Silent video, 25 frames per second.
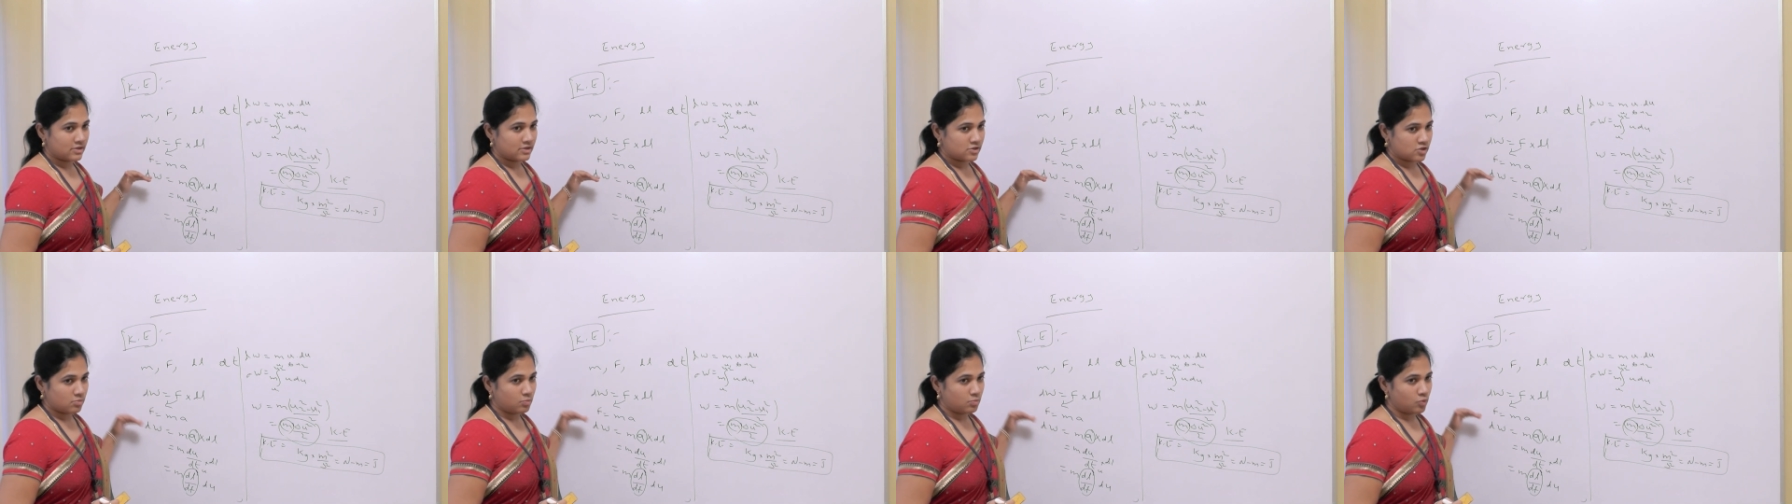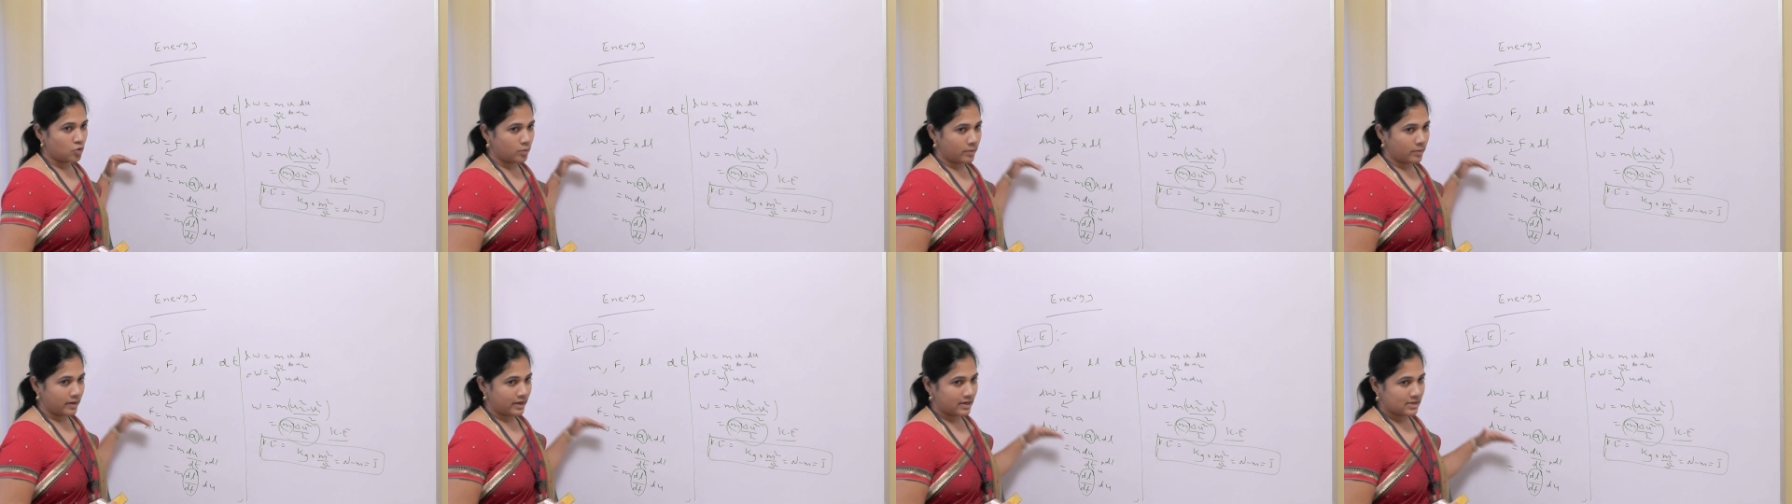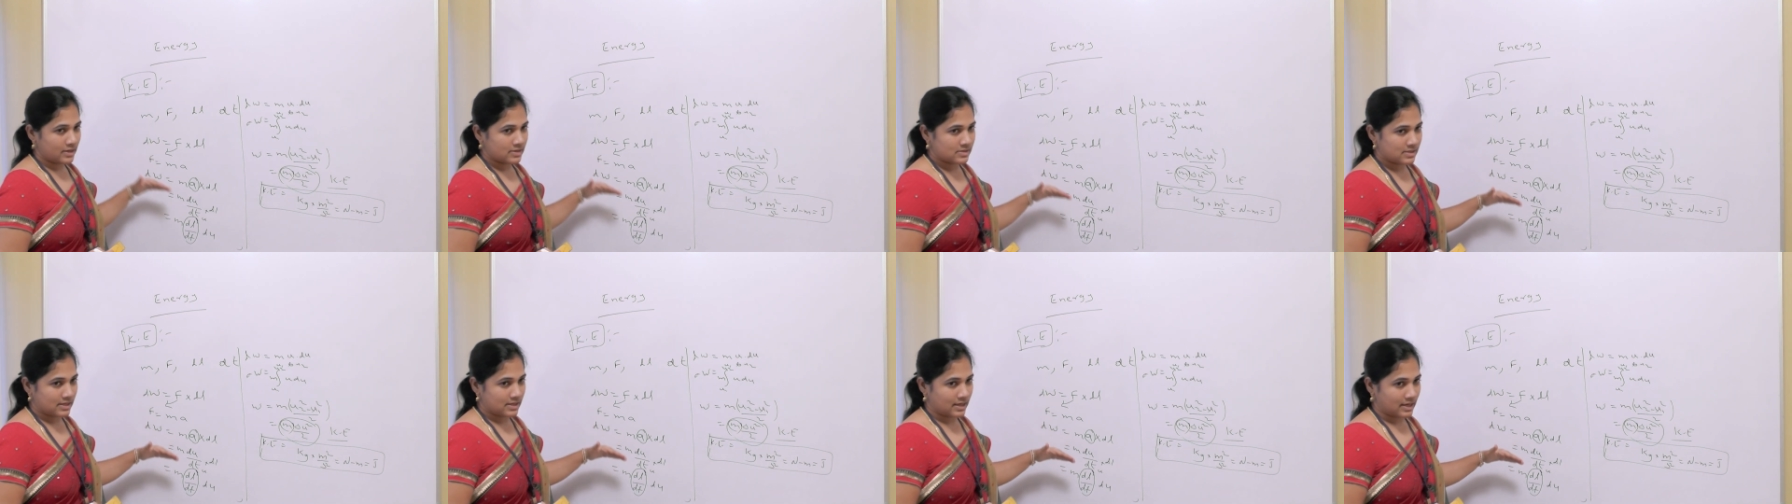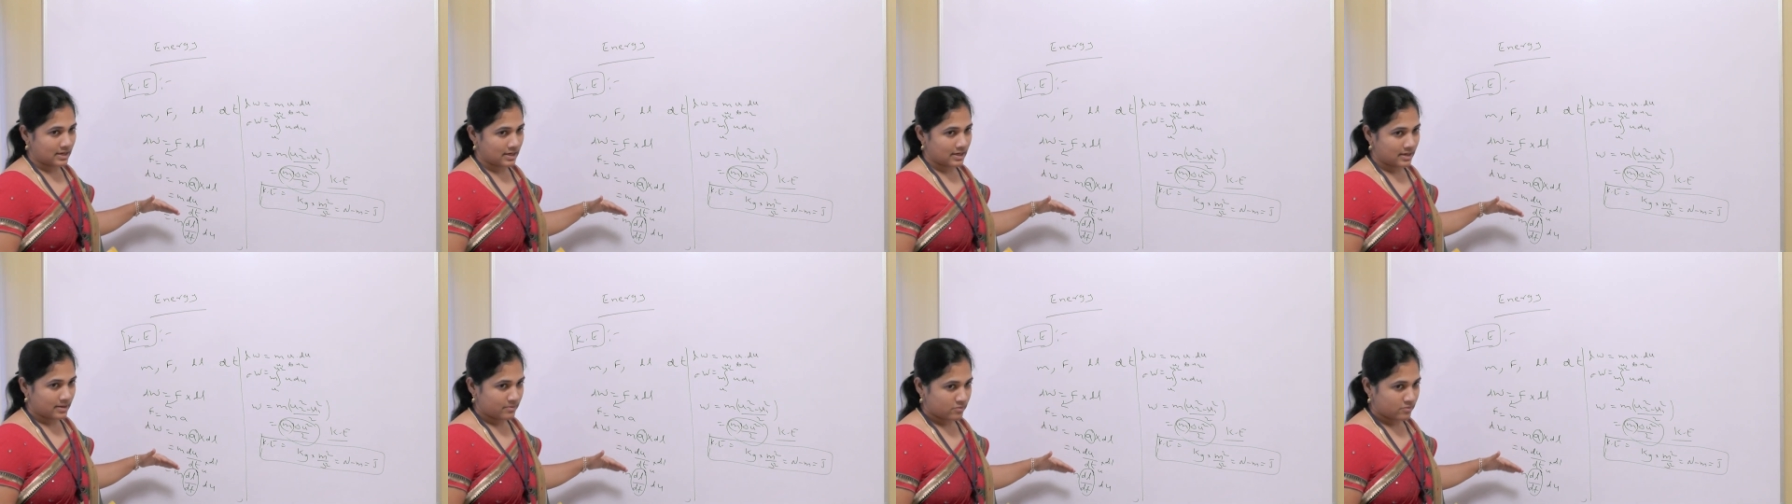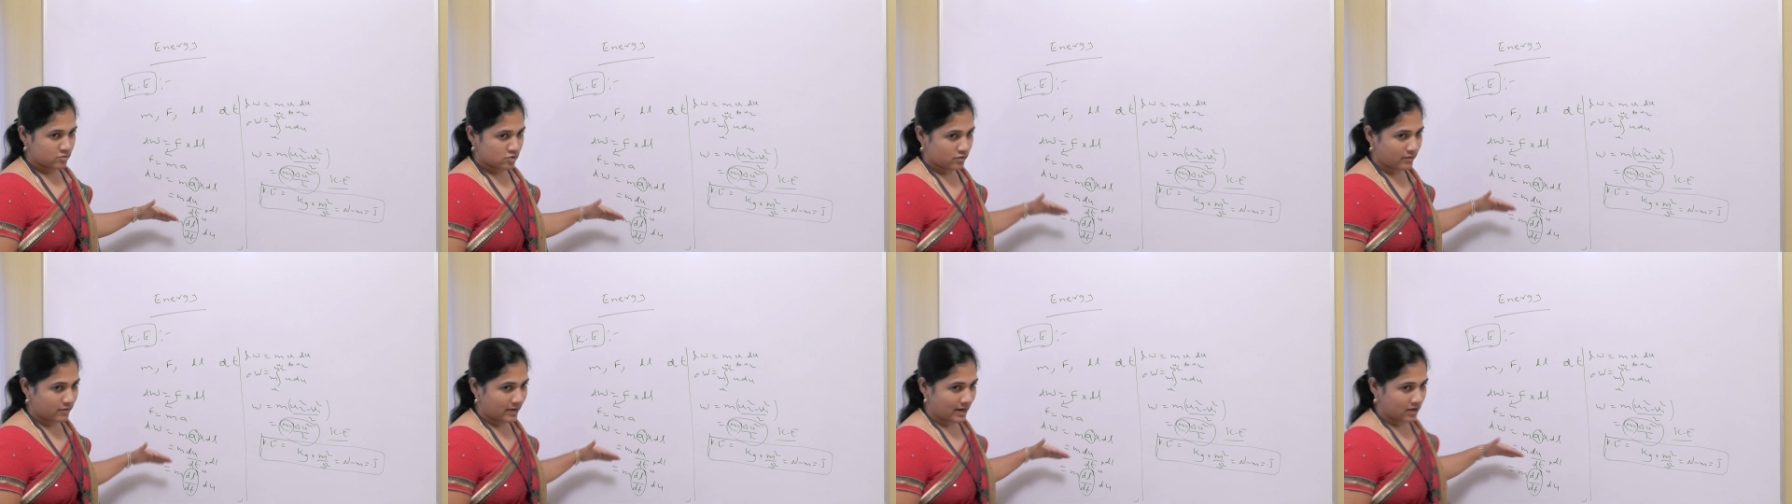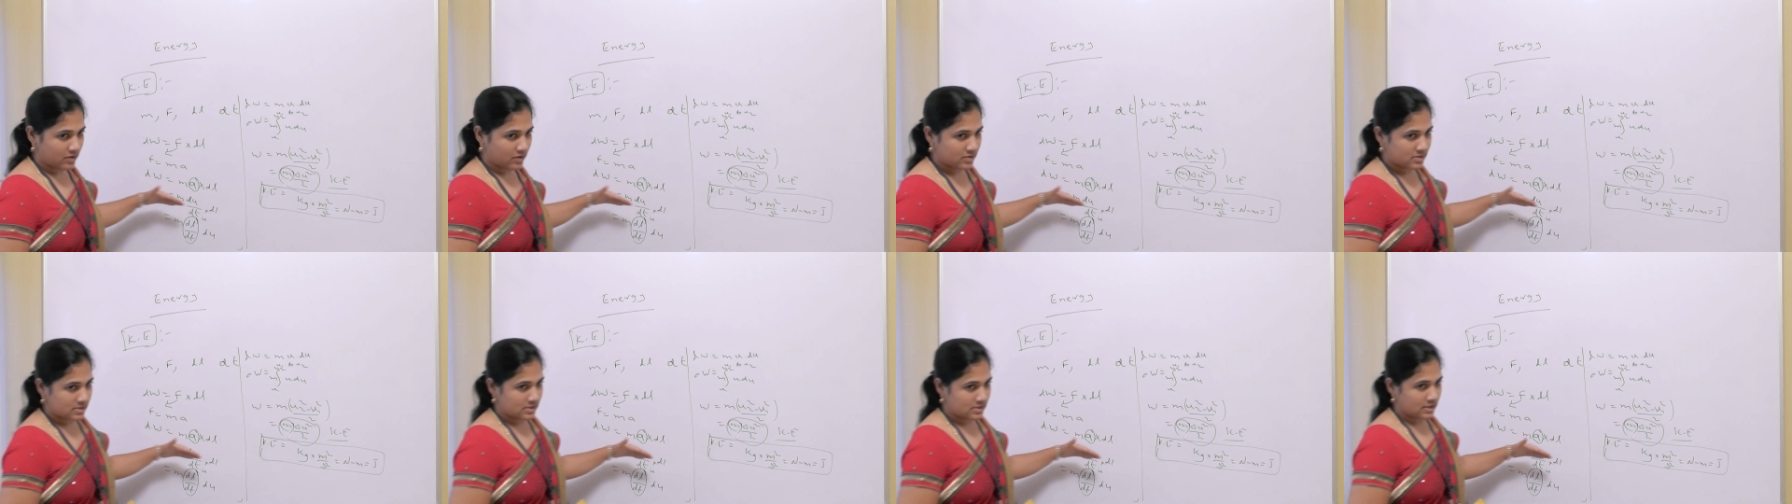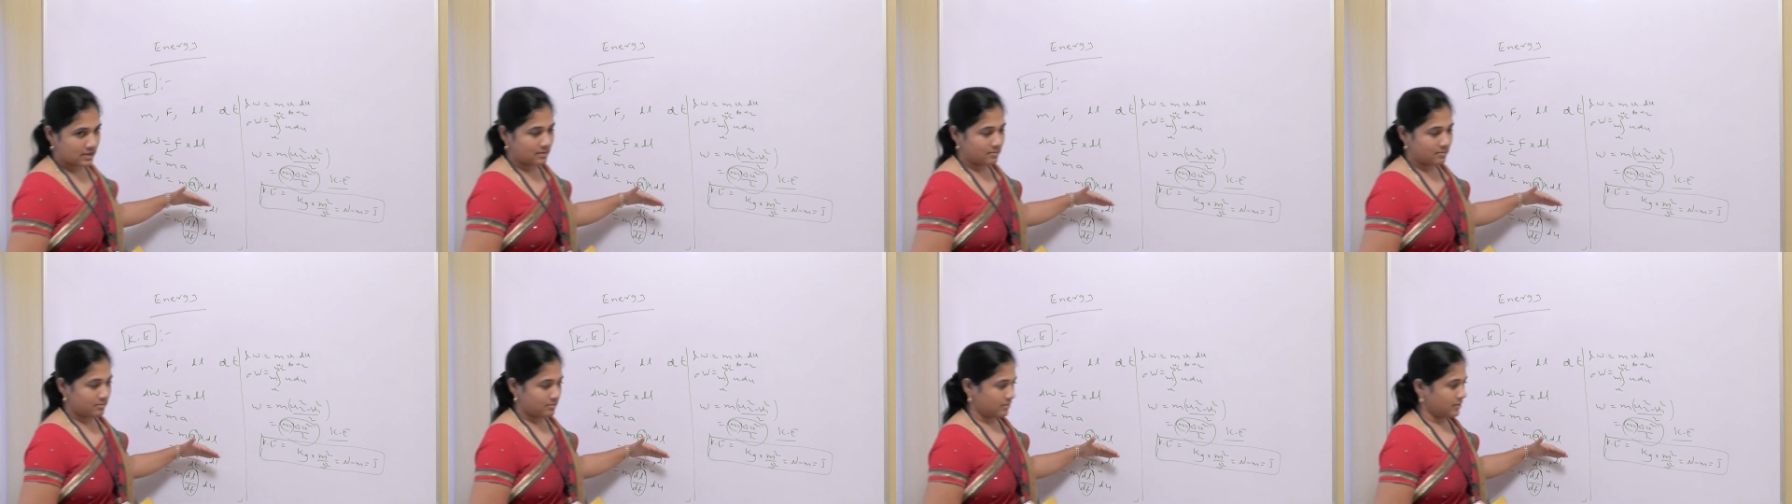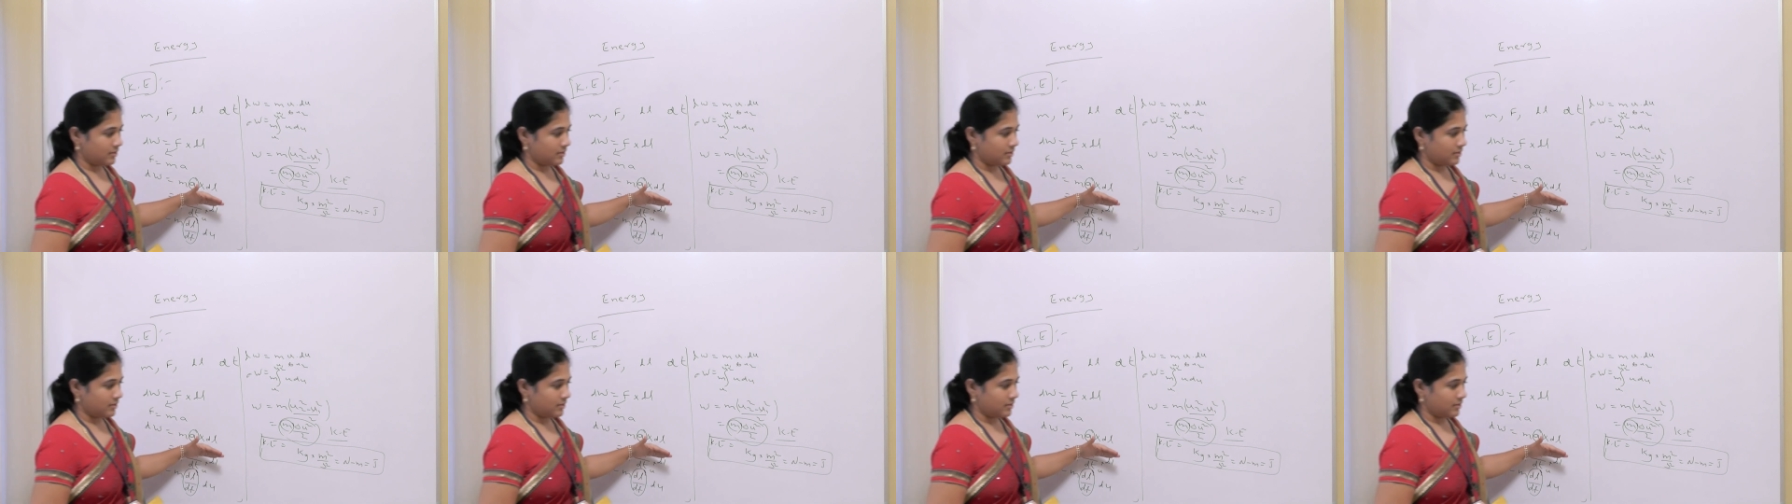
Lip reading: So movement is there. So velocity